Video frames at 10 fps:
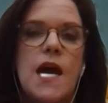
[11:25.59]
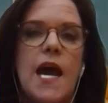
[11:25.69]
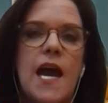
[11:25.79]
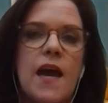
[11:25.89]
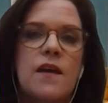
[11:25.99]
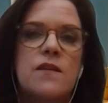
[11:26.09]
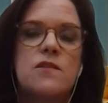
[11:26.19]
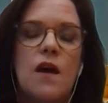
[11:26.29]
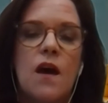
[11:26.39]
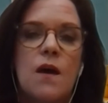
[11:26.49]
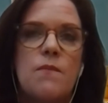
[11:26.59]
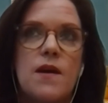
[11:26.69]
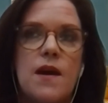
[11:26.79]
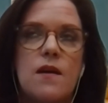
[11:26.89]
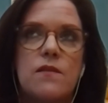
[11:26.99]
And
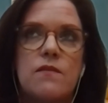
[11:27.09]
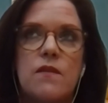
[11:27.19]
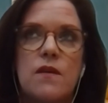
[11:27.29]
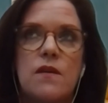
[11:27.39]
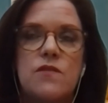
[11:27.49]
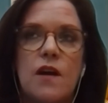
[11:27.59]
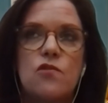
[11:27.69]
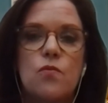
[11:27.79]
Dr.